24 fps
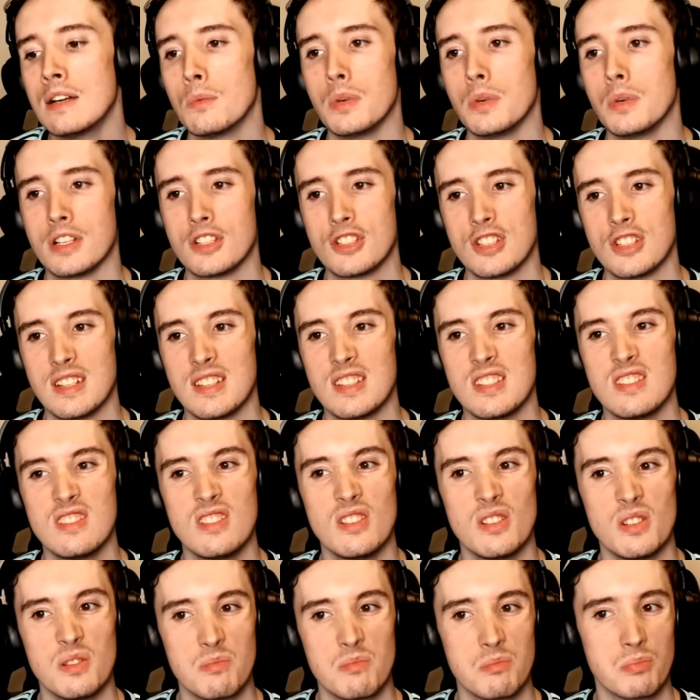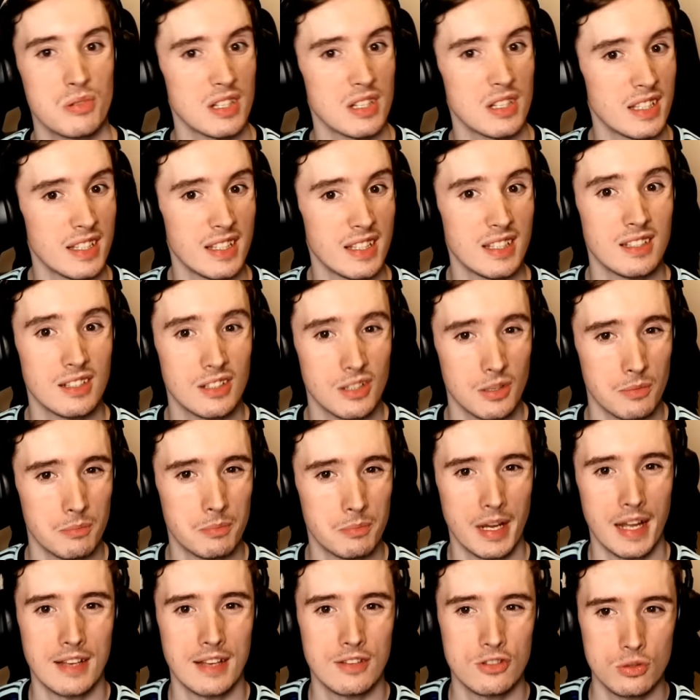which is not brilliant
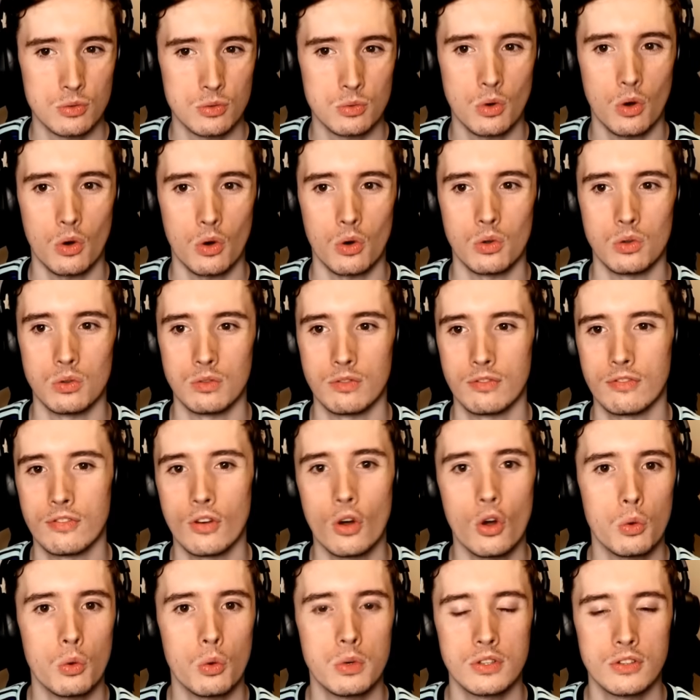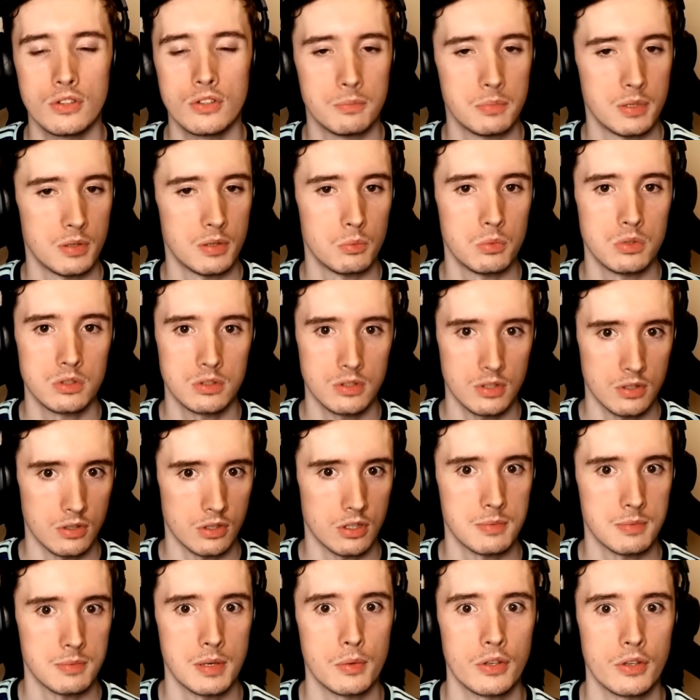compared to all forwards, but we'll
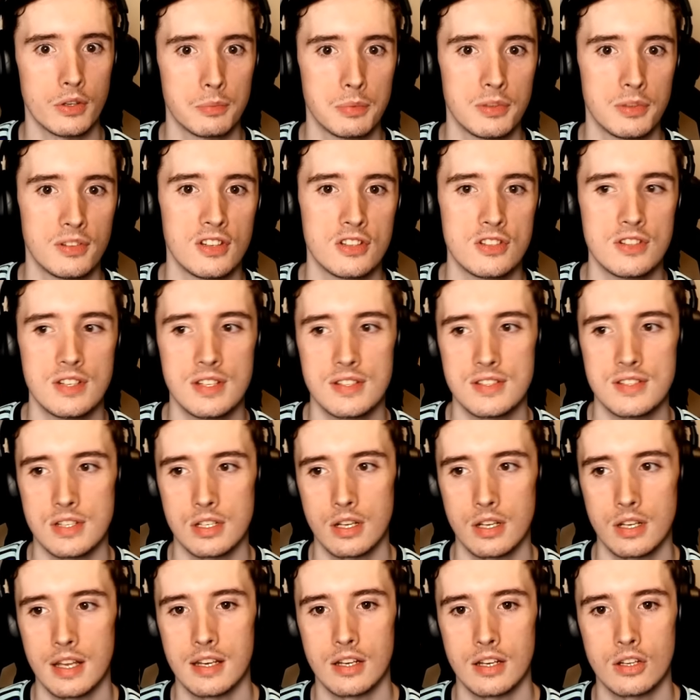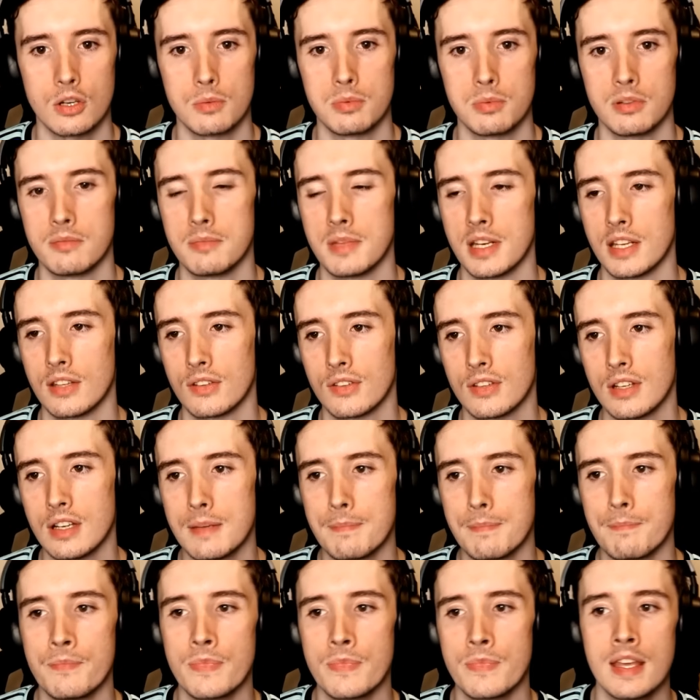talk about what his position is in a couple of minutes'
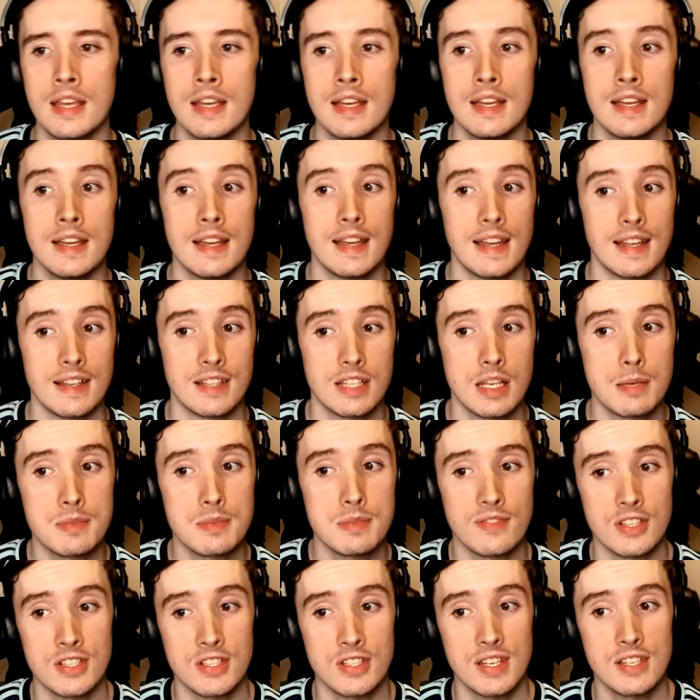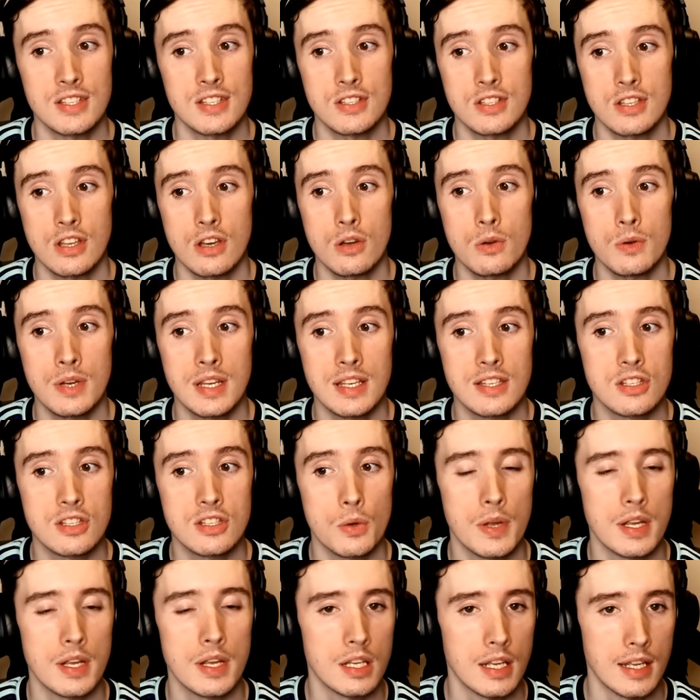time. In terms of assists, though, he's
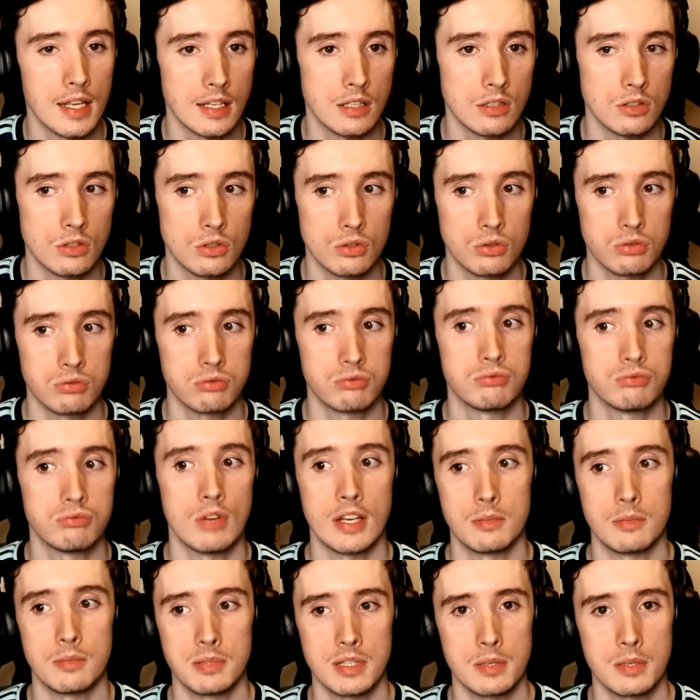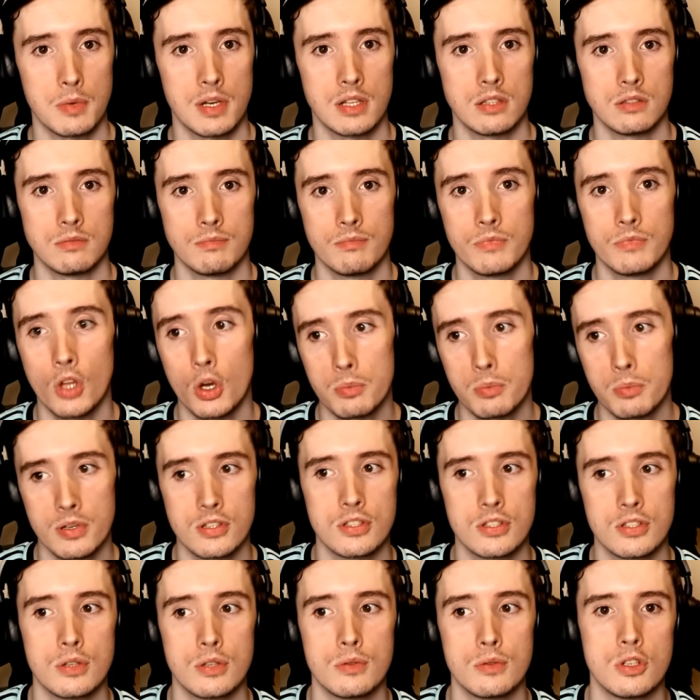doing incredibly well.
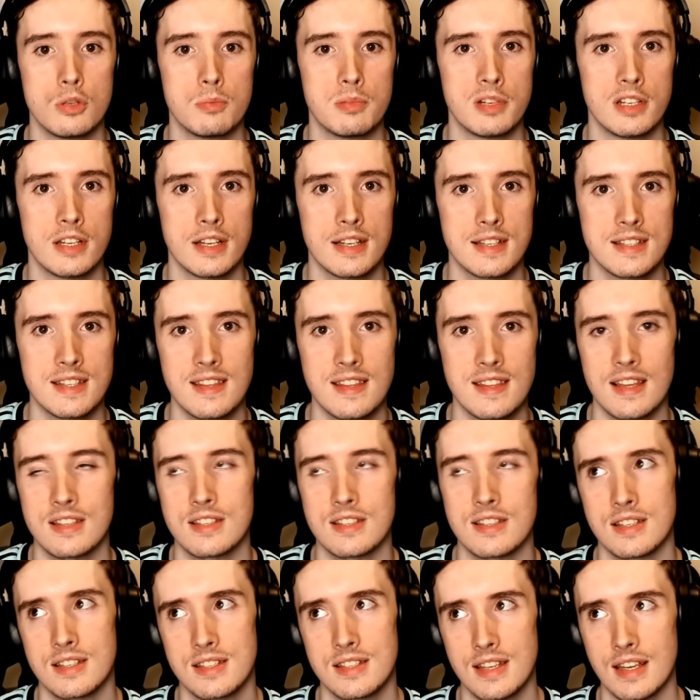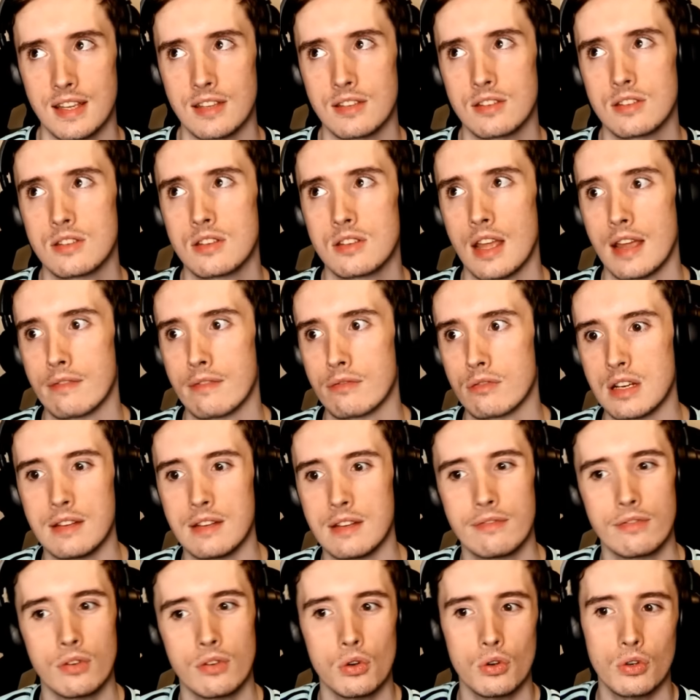0.22 per 90, that's an assist every
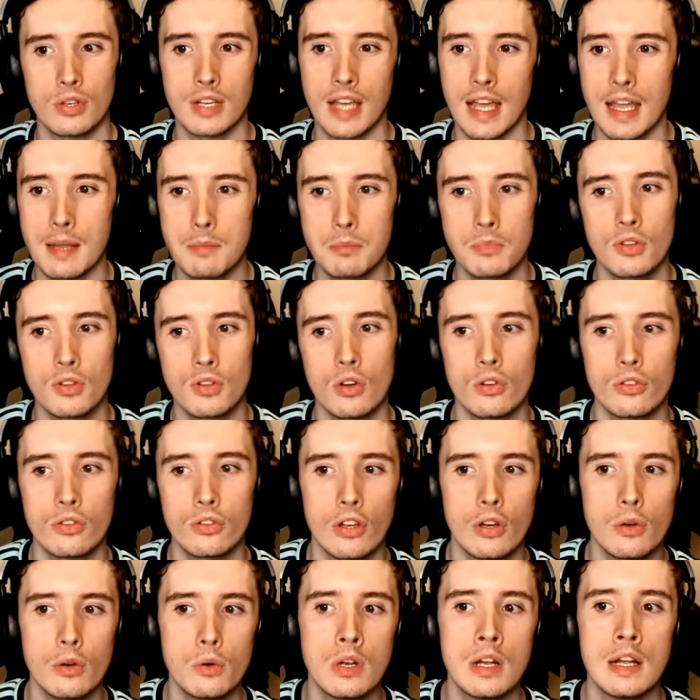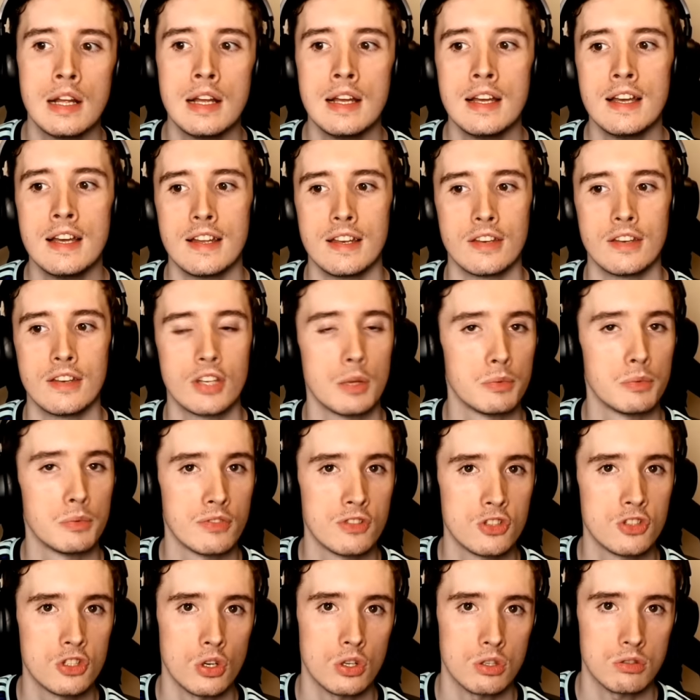4 games or so. In terms
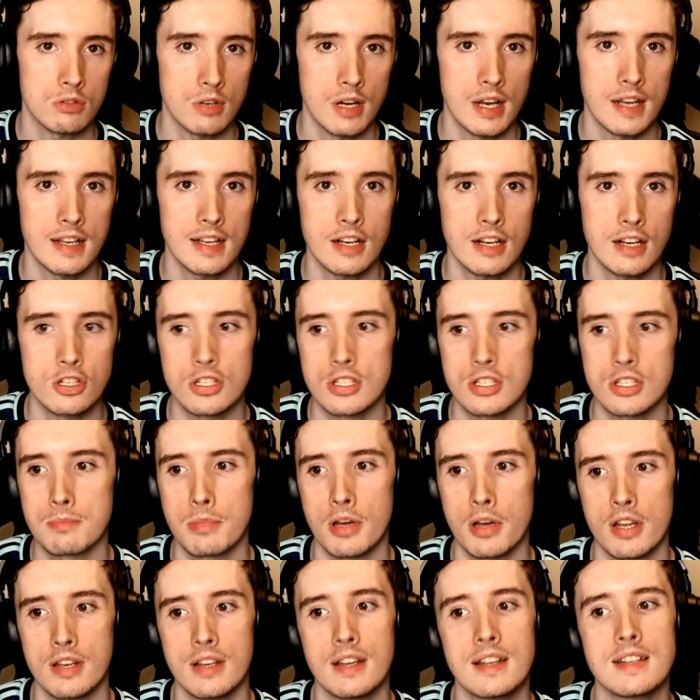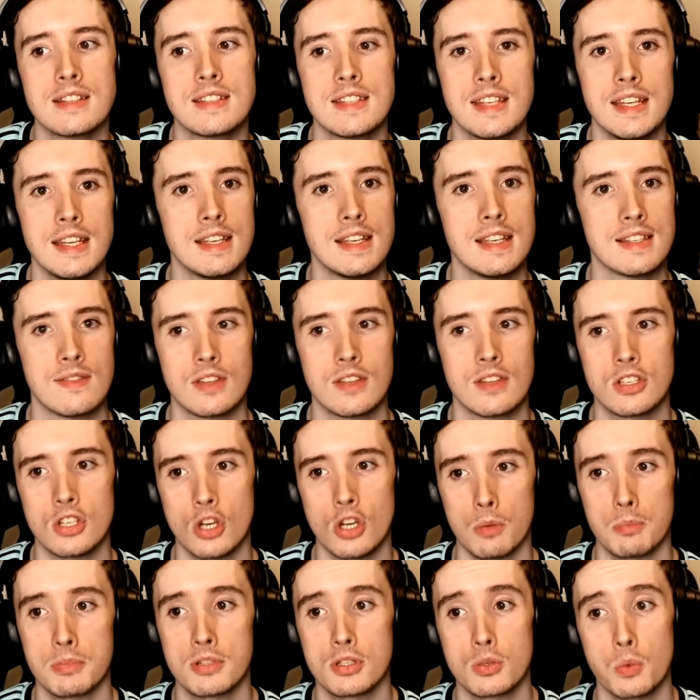of shot creating actions per 90, he's in the
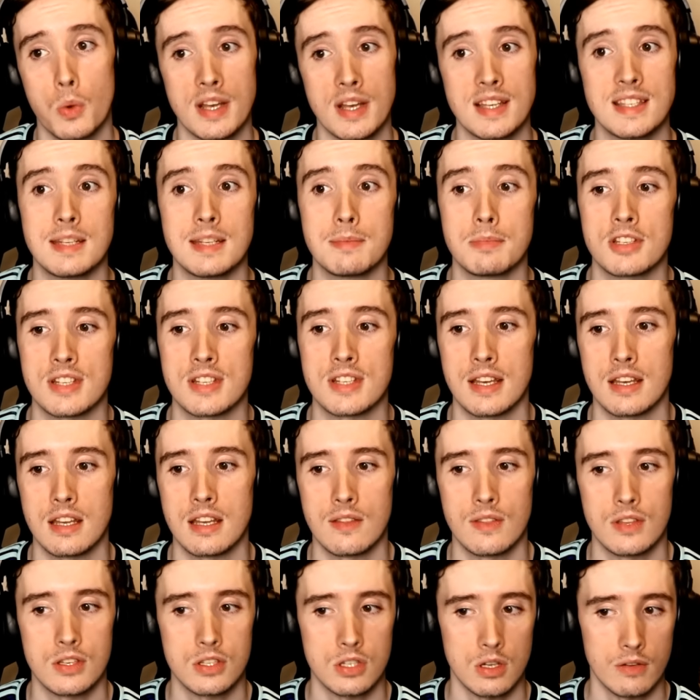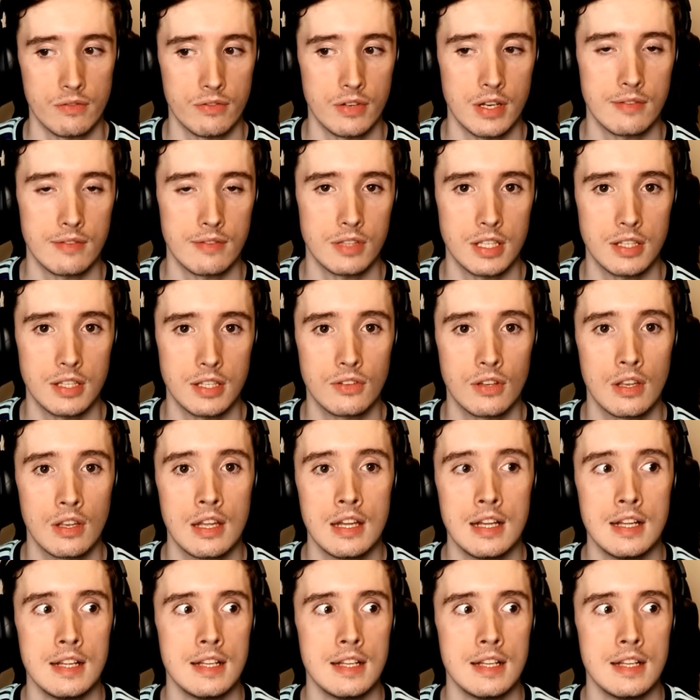top 20% in the top 5 leagues.